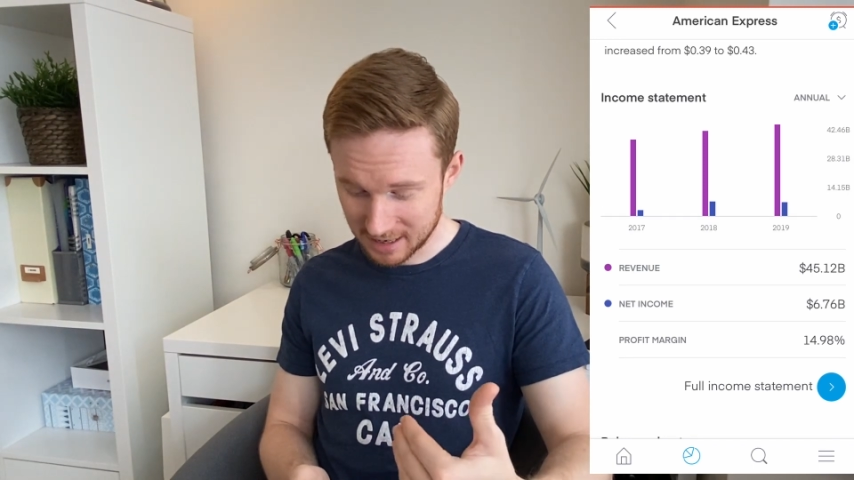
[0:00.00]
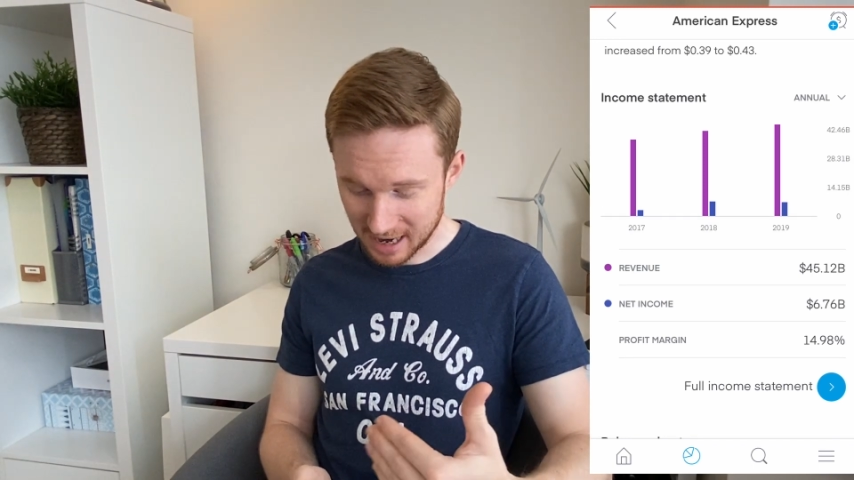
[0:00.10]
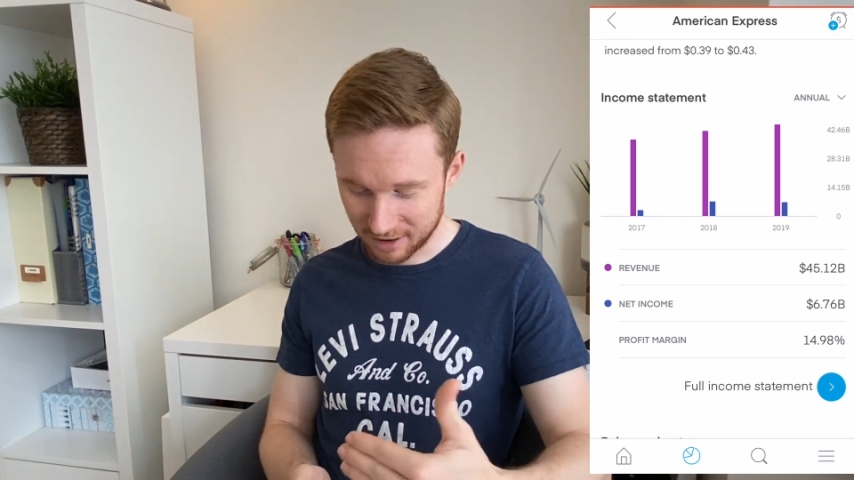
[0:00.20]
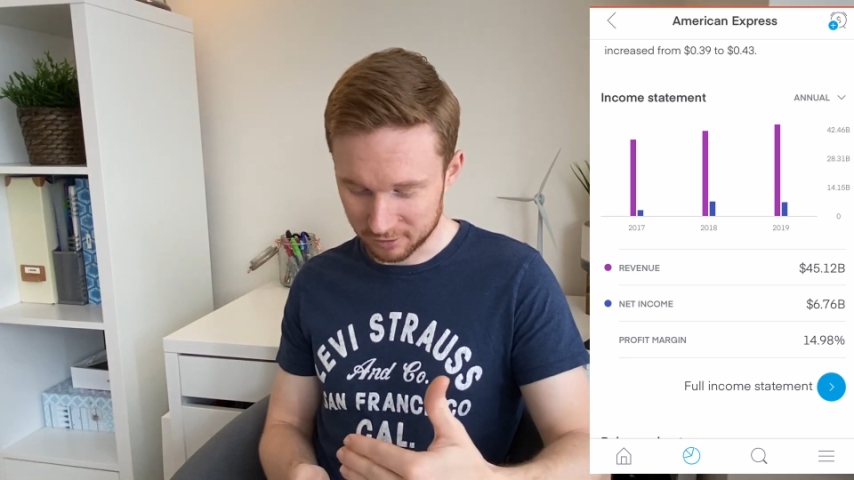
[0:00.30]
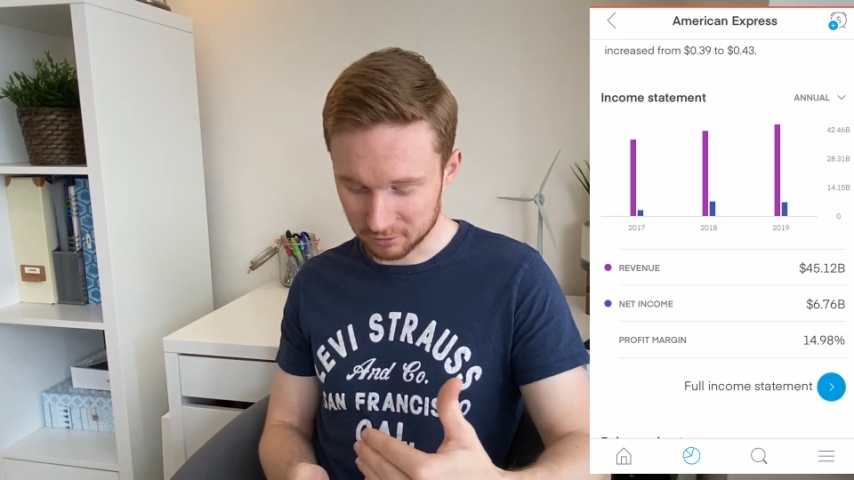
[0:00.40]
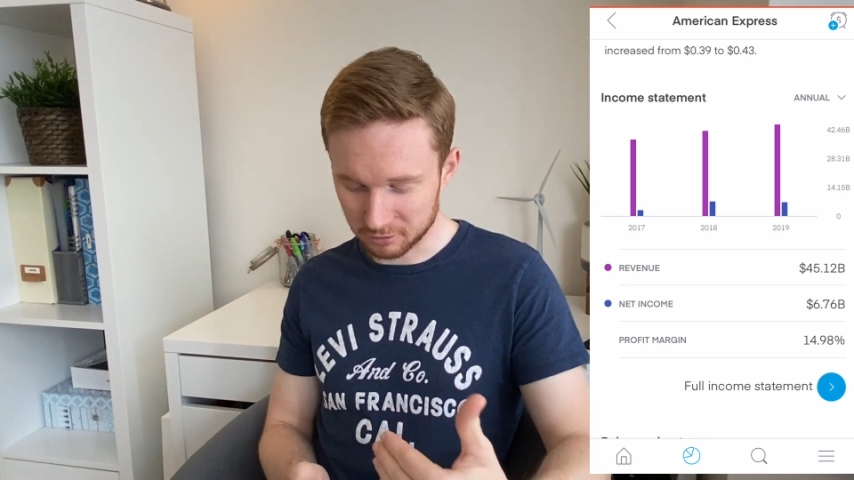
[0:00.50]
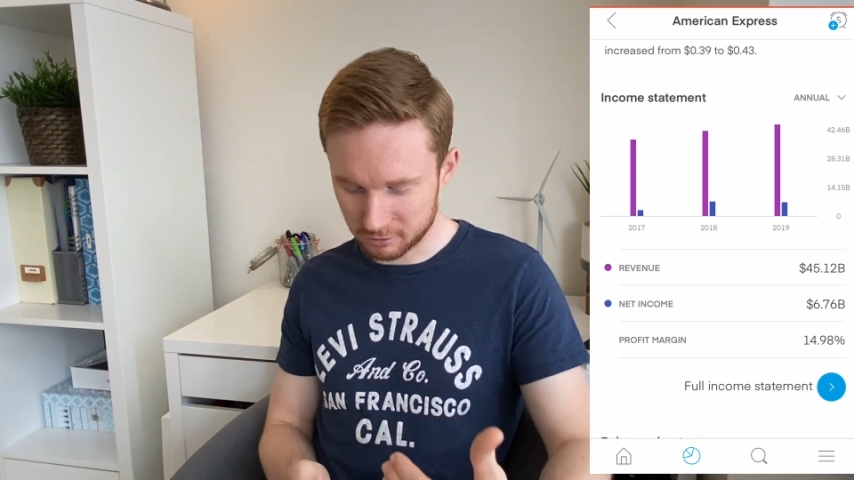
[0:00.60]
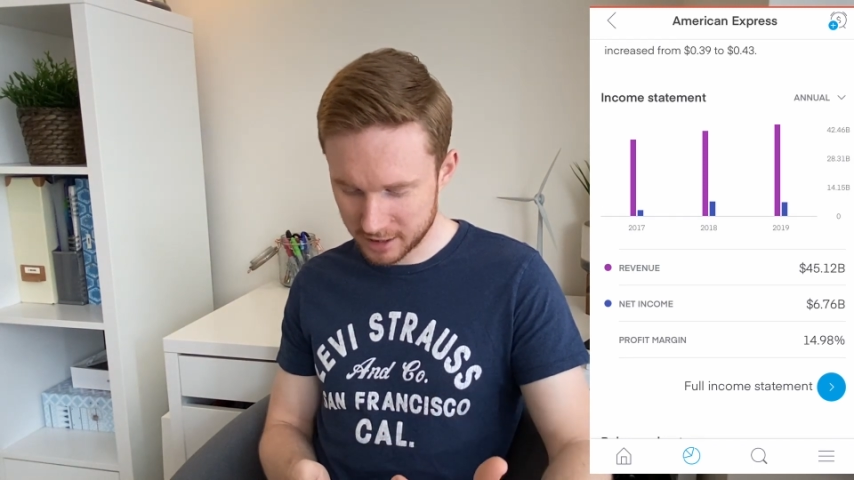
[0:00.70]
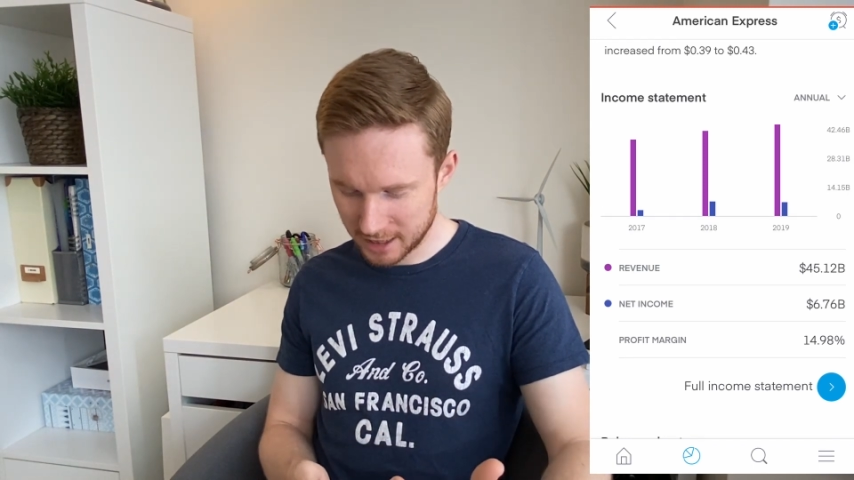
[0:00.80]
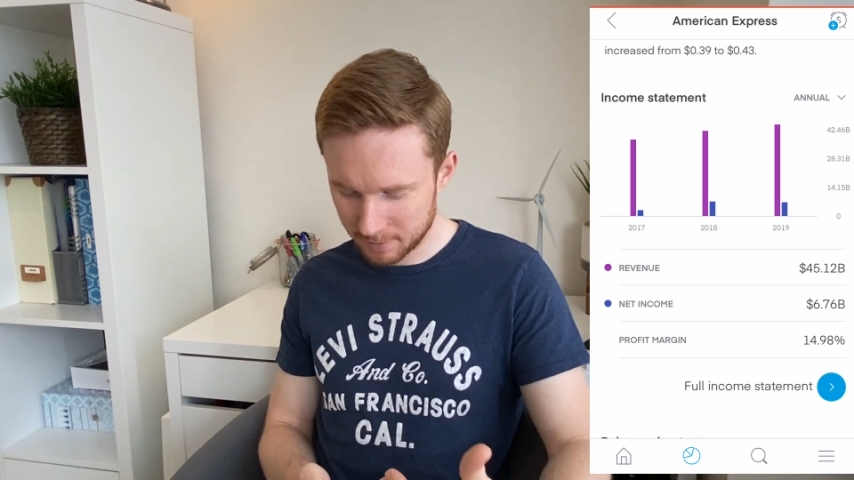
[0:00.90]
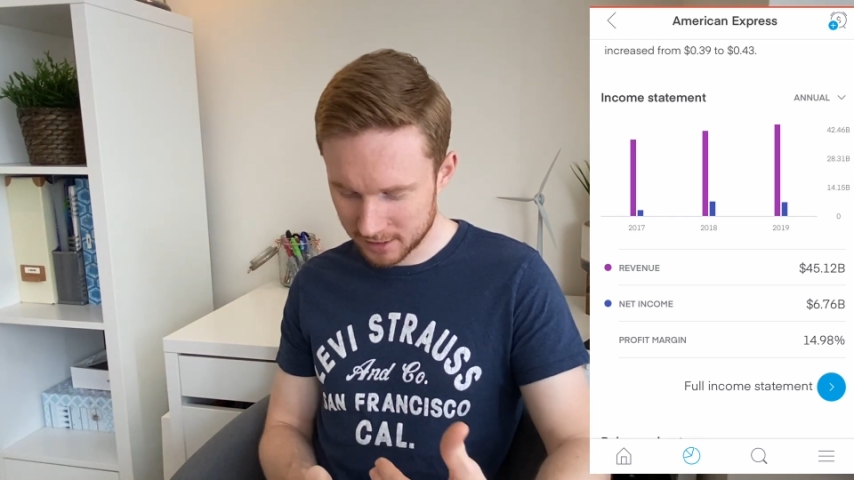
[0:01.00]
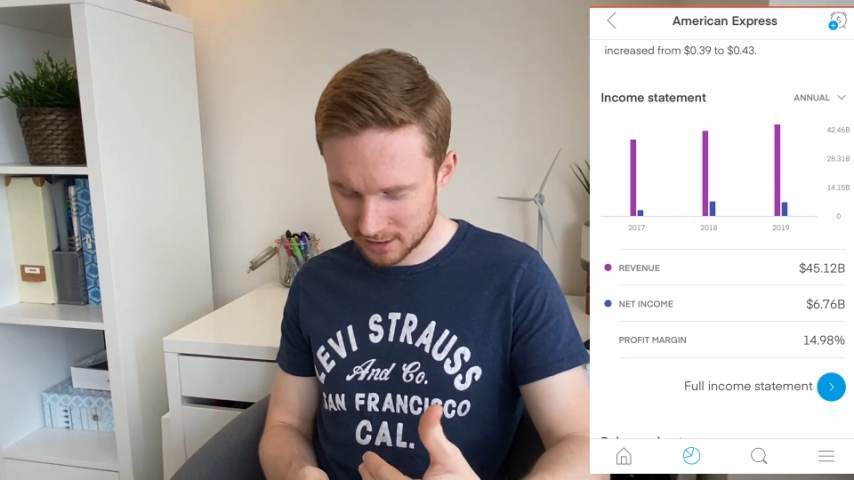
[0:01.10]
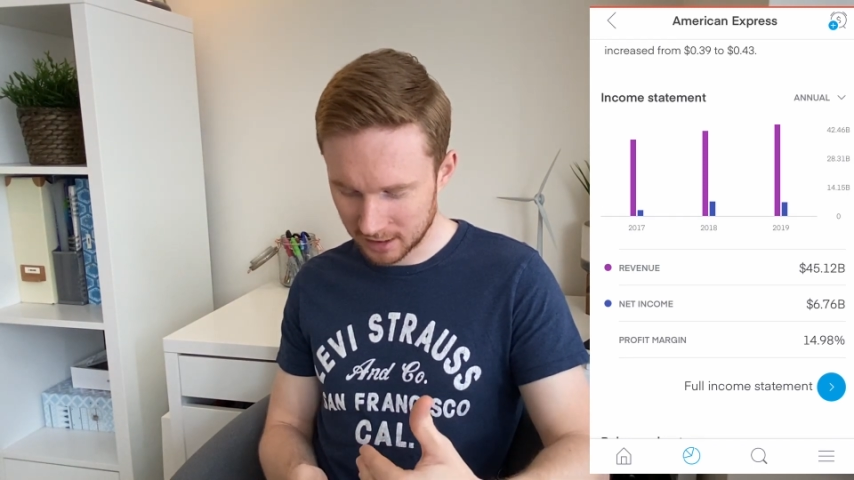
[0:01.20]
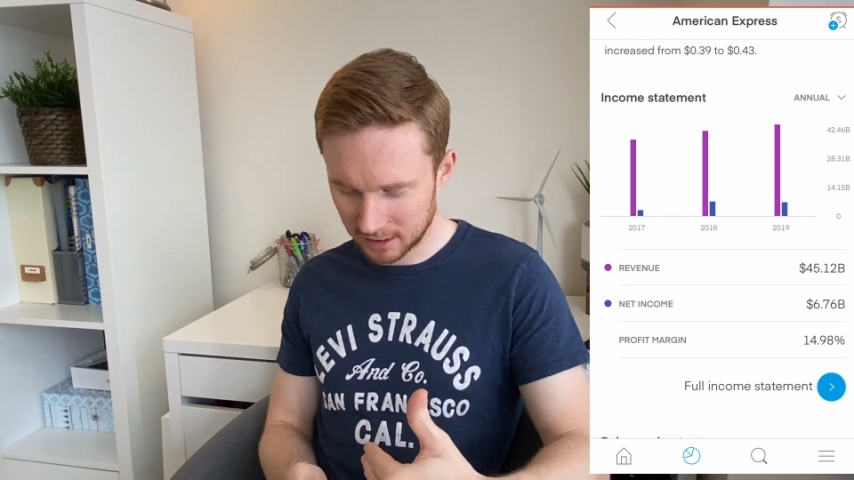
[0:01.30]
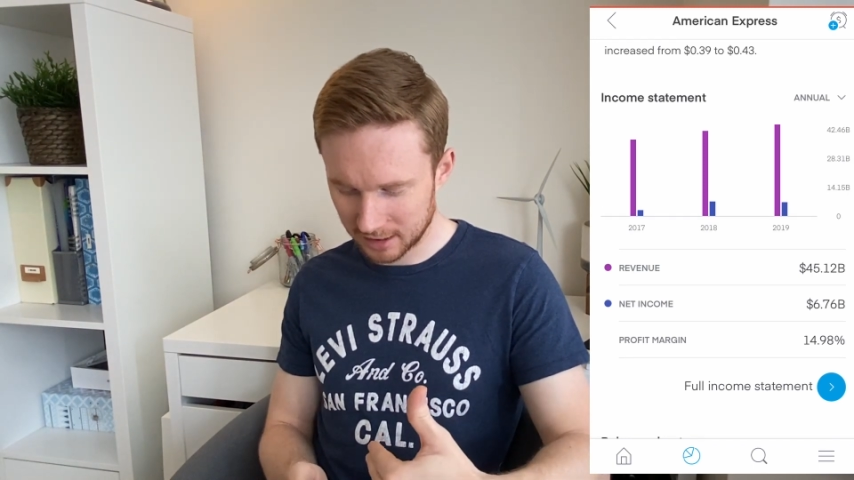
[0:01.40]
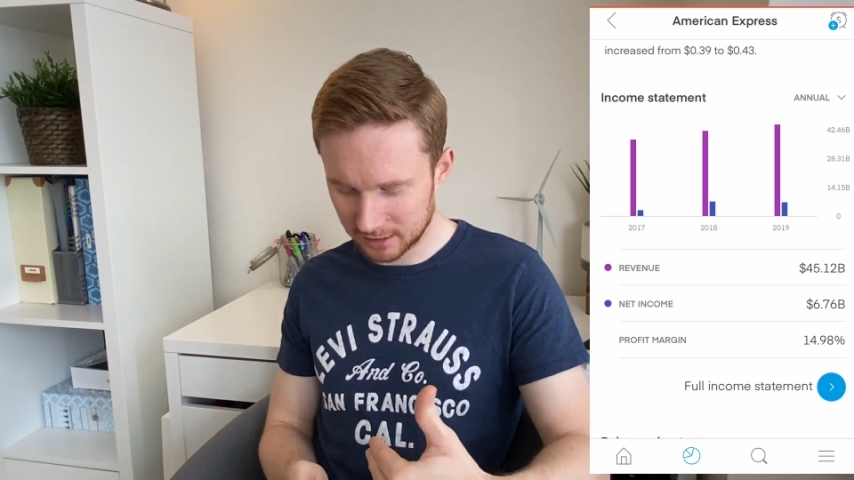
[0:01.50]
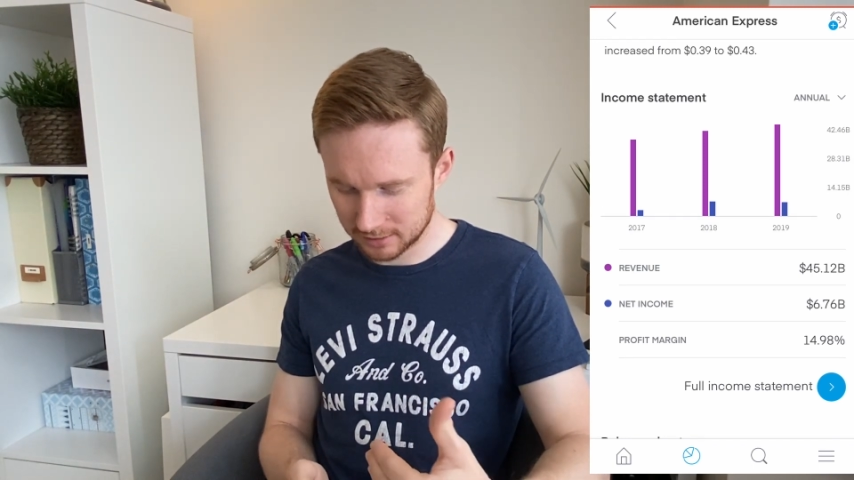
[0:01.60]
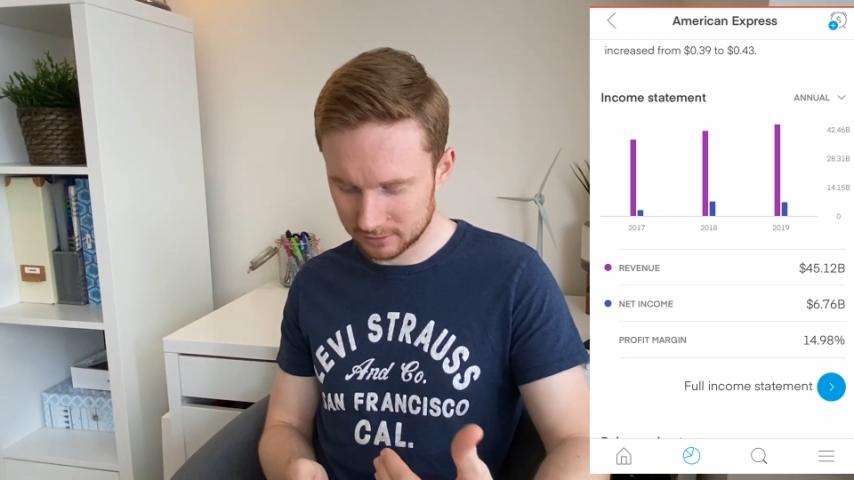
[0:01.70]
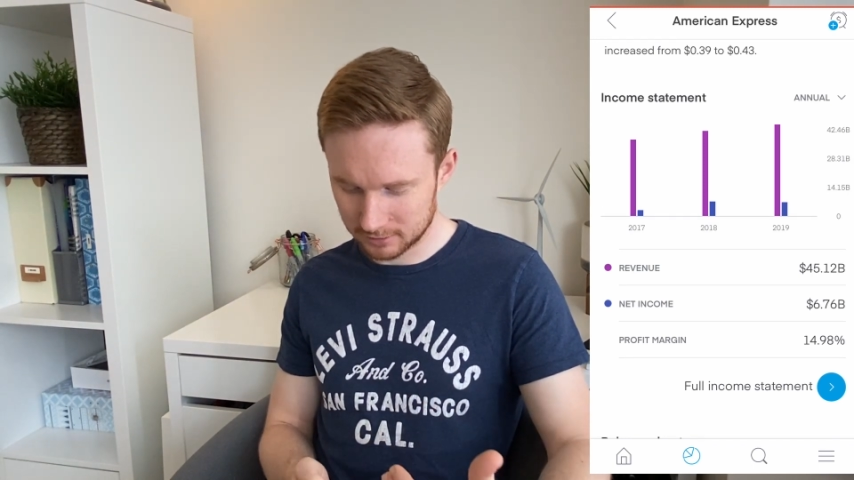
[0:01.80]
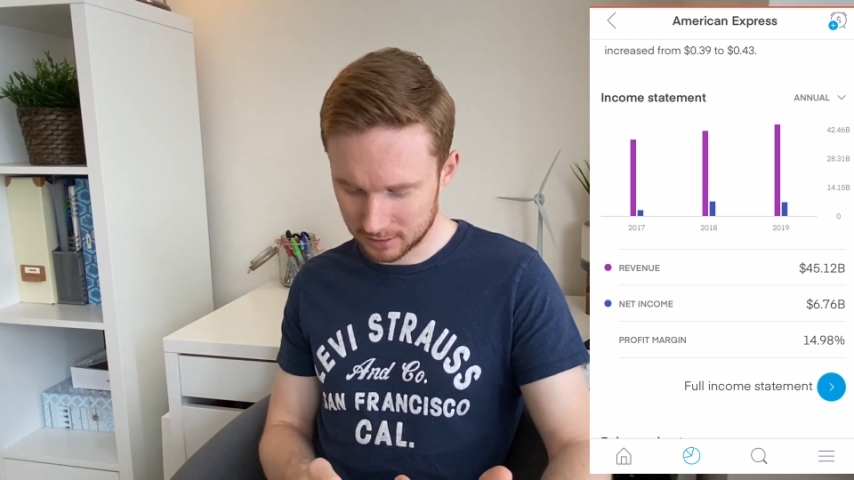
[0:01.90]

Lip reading: haven't really been sinking,